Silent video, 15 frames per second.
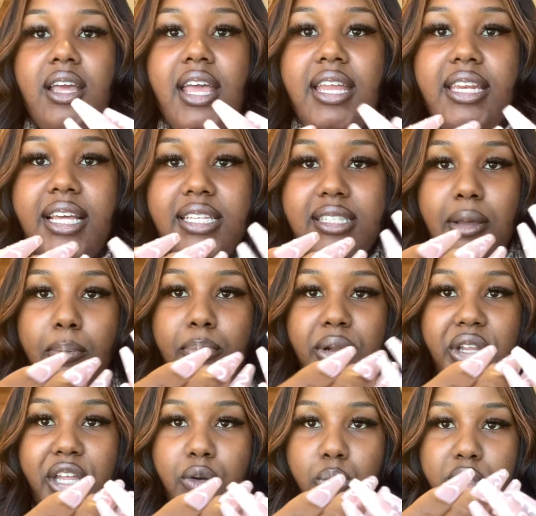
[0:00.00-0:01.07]
doesn't
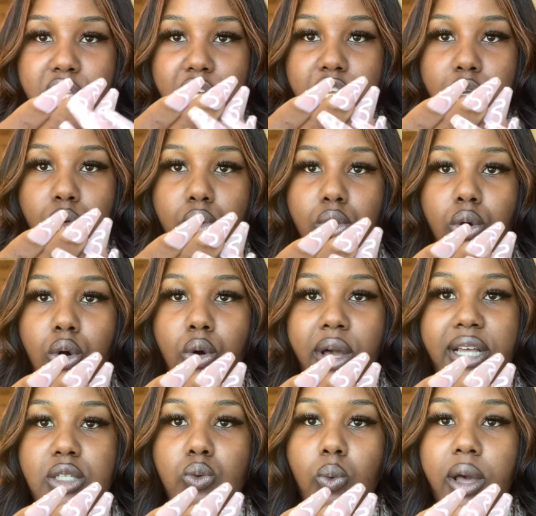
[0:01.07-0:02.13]
blend with the cuticle
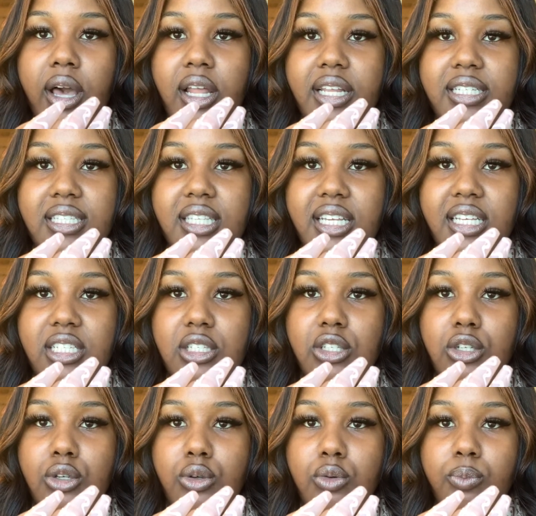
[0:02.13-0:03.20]
as well as these
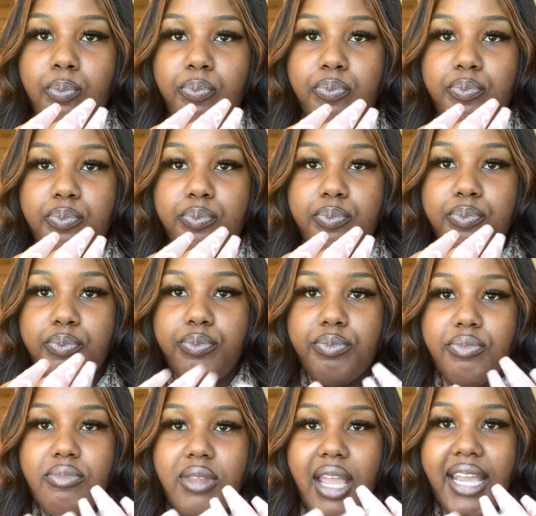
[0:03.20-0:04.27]
do.
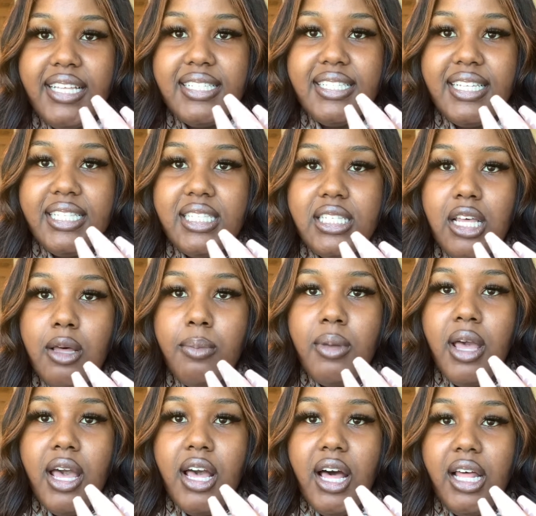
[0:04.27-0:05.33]
It sits up
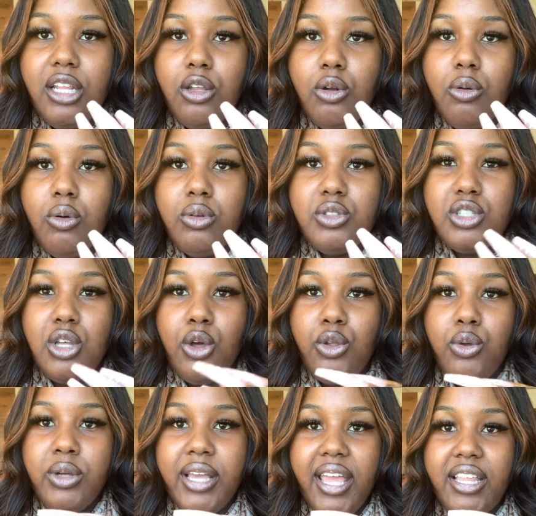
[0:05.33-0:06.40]
a little, so
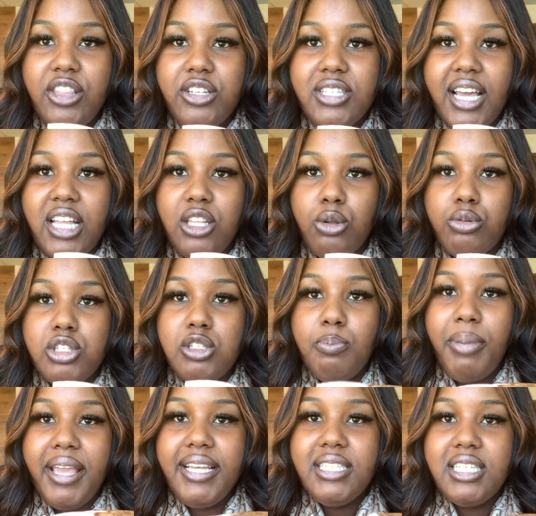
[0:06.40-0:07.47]
there's like a little
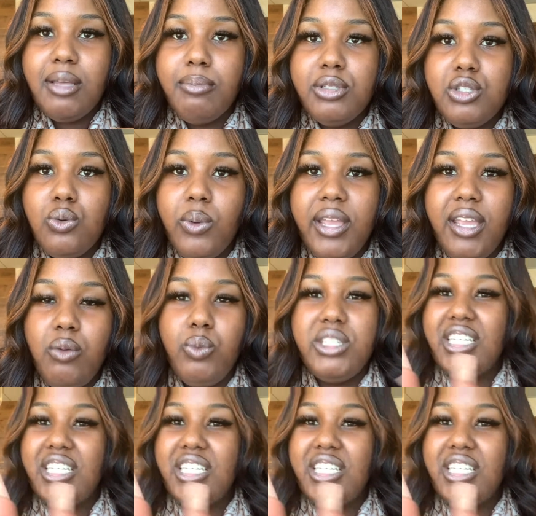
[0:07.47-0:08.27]
space in between, which